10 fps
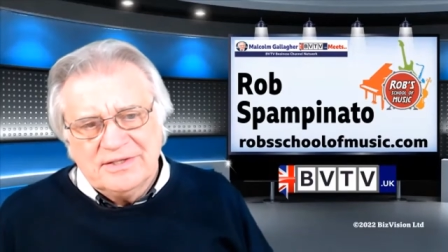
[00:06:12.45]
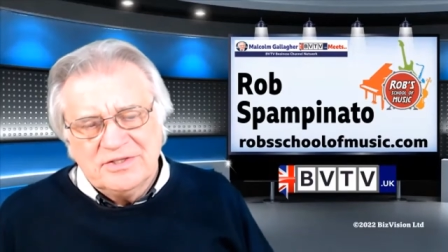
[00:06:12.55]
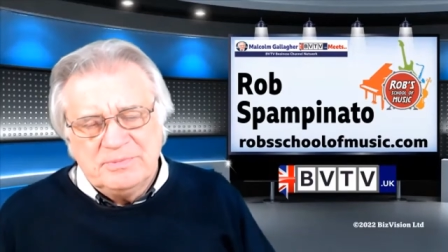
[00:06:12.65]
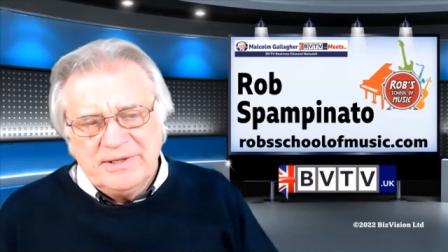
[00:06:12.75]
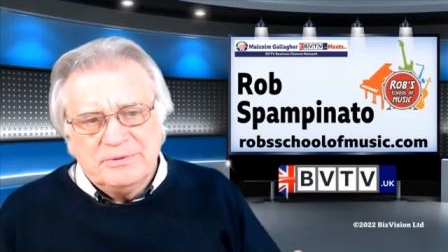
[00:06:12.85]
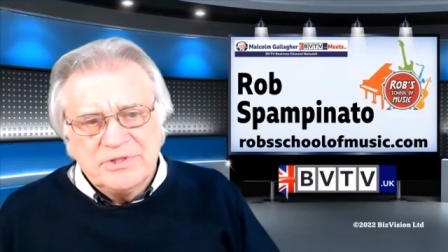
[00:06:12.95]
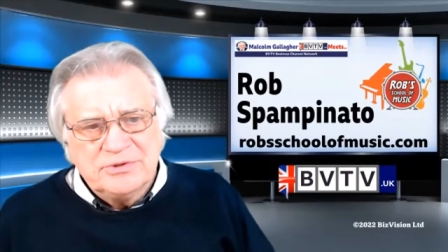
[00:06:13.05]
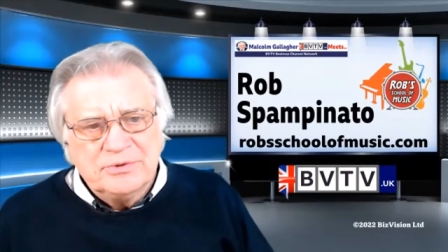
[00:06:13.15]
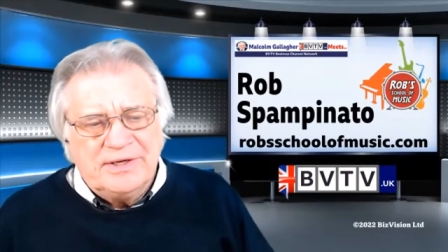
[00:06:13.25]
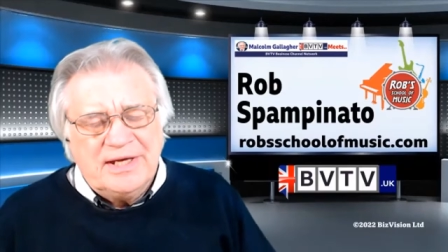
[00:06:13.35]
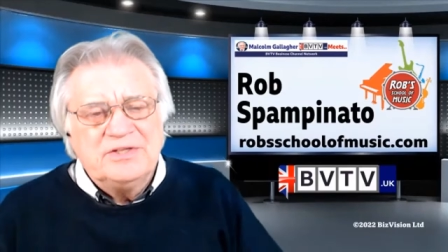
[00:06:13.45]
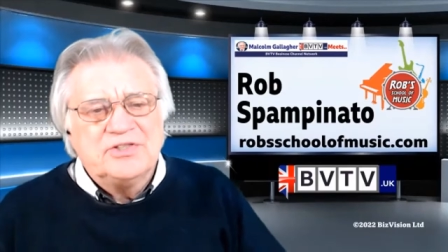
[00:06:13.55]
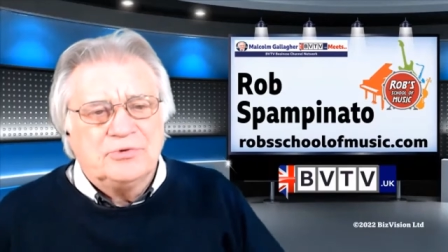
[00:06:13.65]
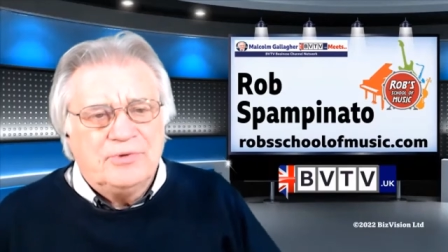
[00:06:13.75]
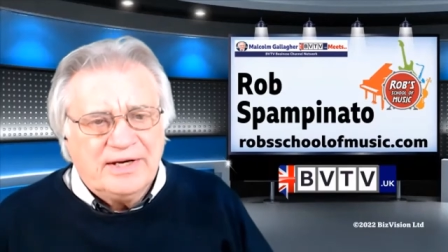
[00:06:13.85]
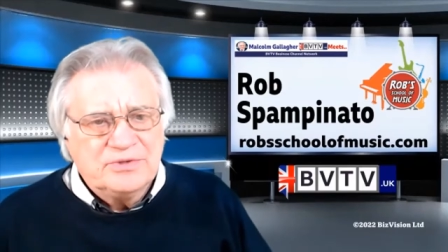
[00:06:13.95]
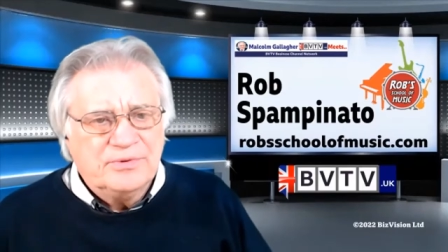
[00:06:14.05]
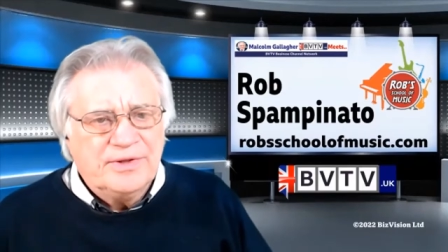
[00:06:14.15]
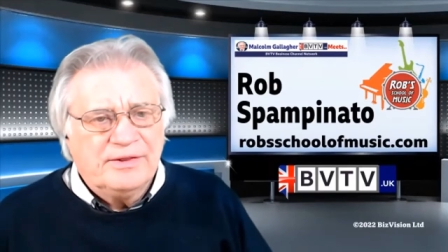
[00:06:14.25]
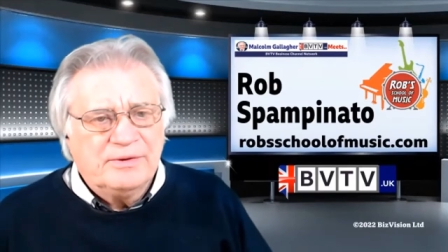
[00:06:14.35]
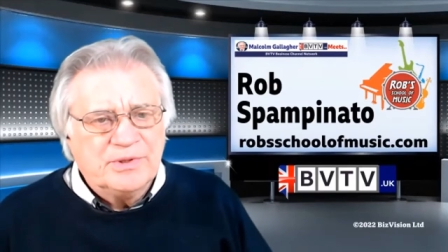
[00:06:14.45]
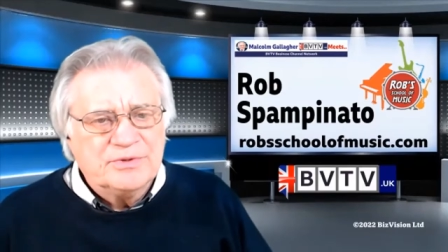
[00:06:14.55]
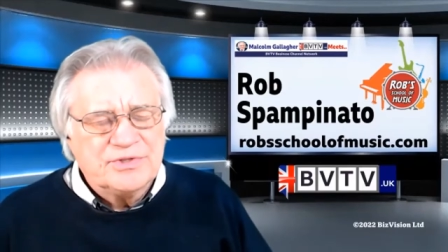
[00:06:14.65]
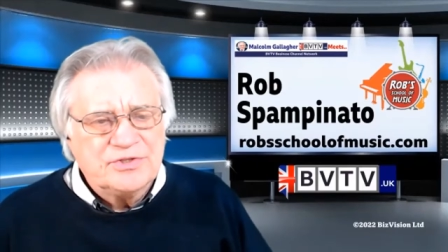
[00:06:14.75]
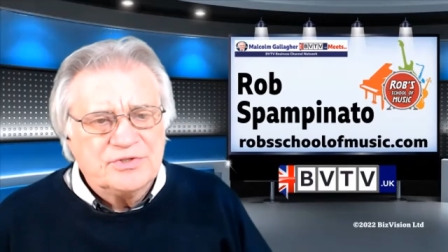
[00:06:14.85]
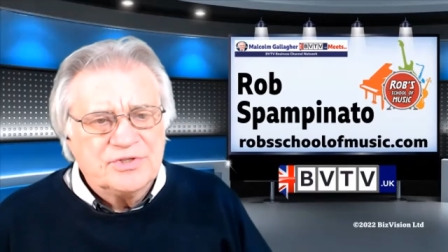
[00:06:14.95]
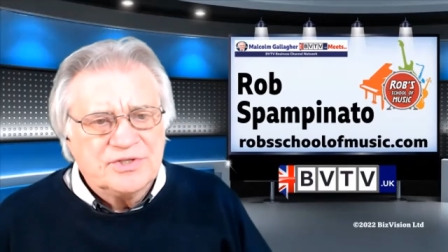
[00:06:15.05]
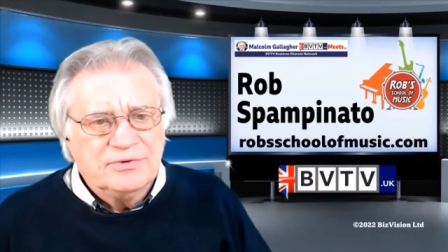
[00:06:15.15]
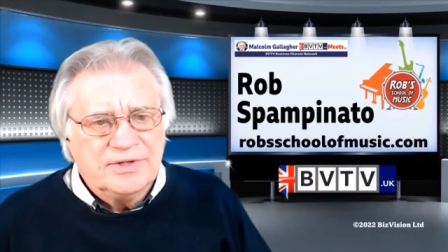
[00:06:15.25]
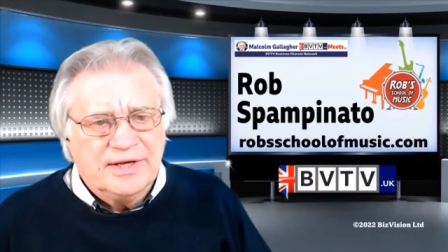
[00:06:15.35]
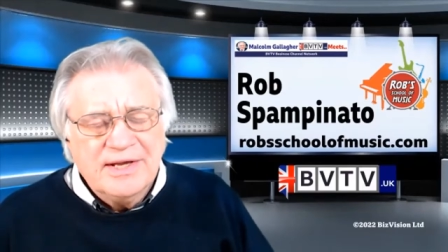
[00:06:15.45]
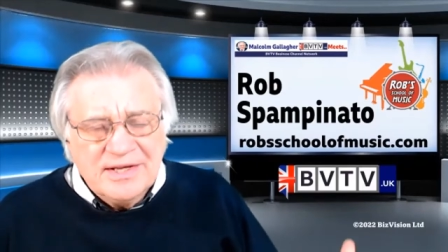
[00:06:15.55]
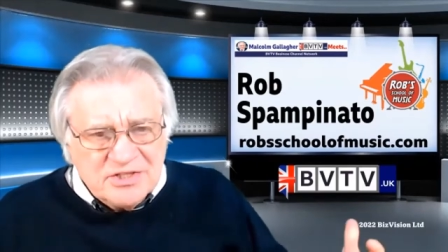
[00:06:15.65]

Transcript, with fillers: to be able to interact with other musicians don't they